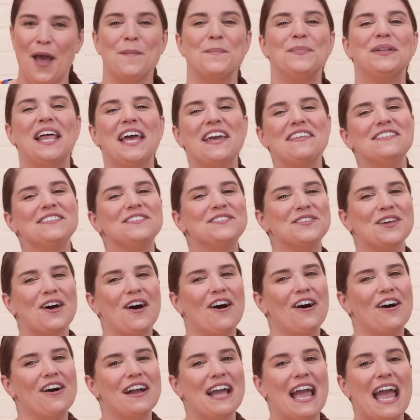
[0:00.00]
Play the
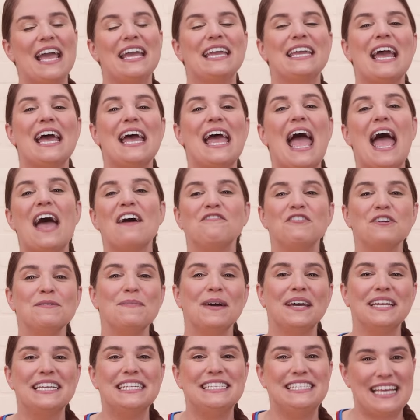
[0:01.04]
song and get
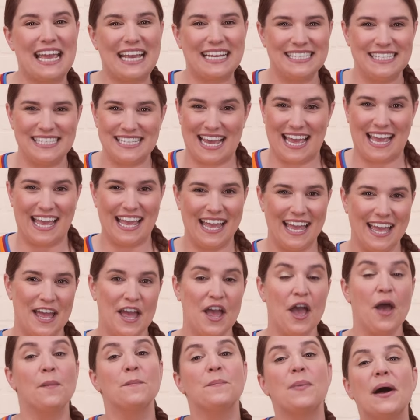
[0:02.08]
everybody dancing,
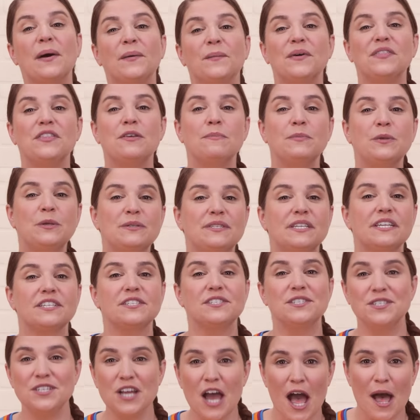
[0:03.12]
but when the music
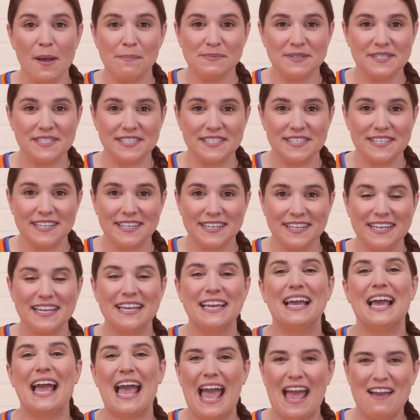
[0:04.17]
stops,
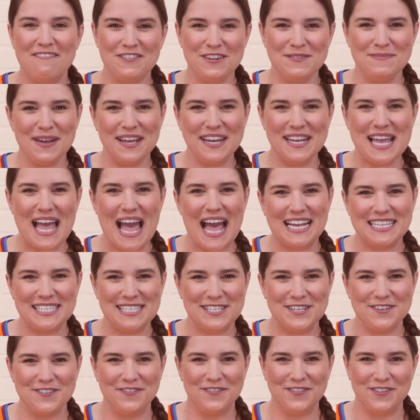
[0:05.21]
everybody has
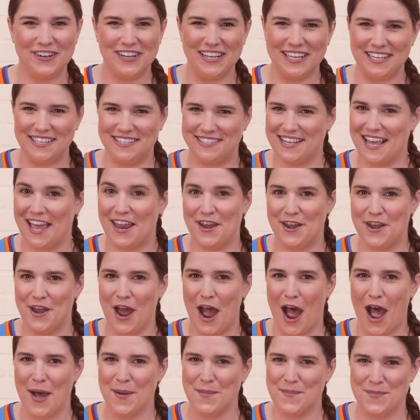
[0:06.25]
to freeze and
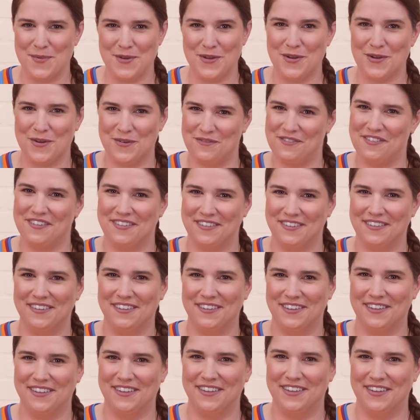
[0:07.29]
not move.
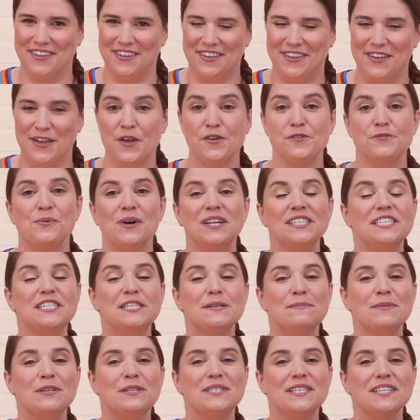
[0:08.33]
Once
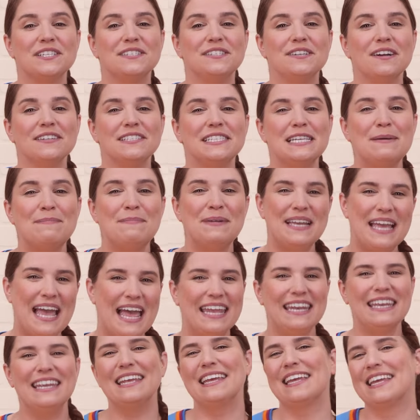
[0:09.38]
the music starts up
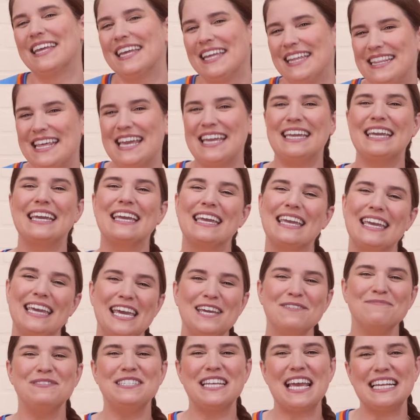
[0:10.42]
again, they can
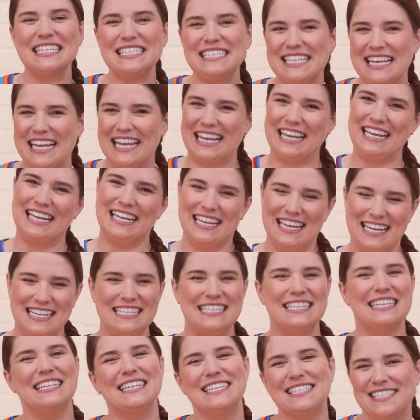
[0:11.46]
keep dancing
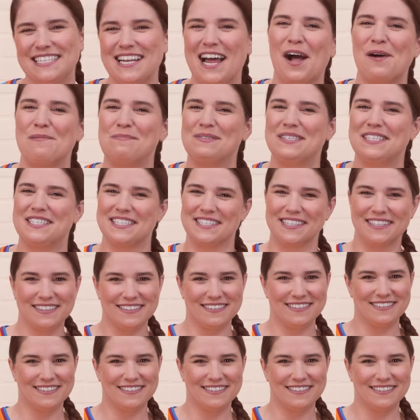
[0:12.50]
until it stops.